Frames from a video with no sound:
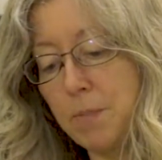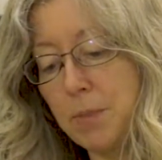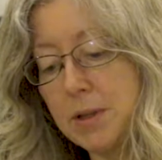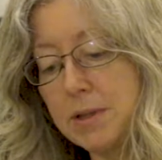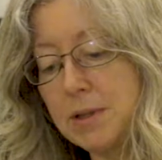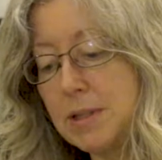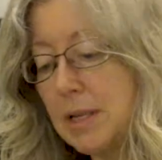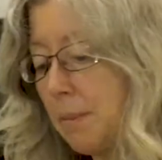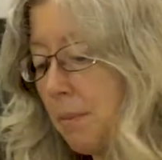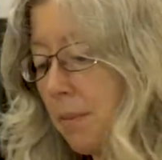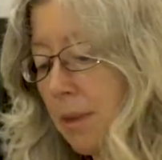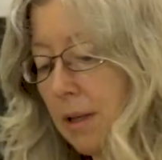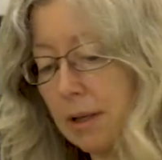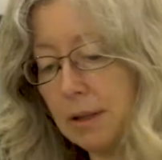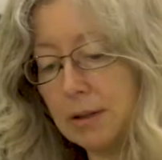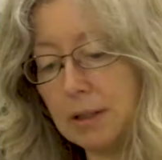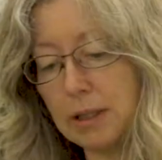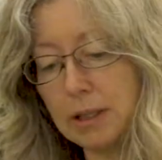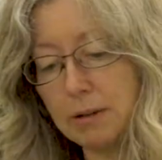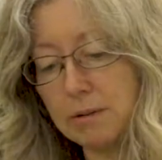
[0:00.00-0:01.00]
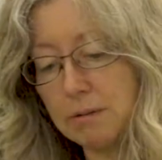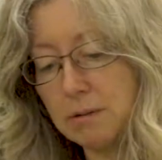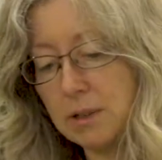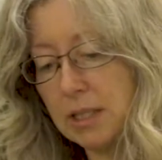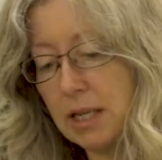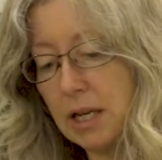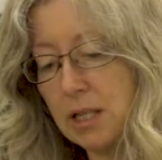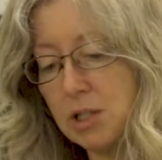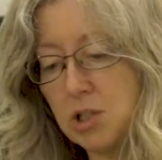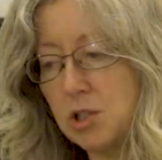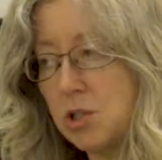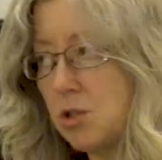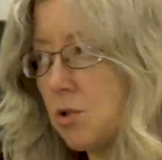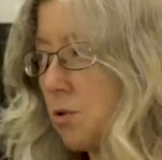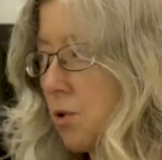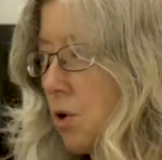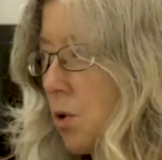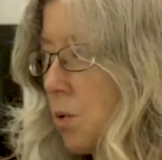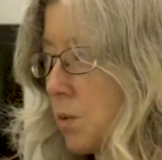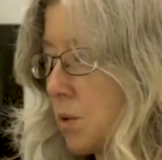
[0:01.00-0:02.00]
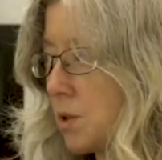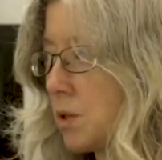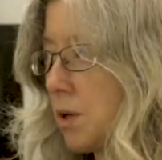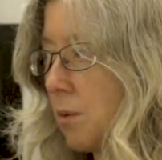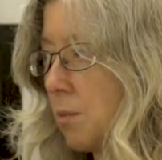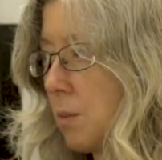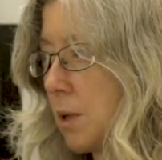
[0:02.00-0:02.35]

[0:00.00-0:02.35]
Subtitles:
same thing, like sketches or notes on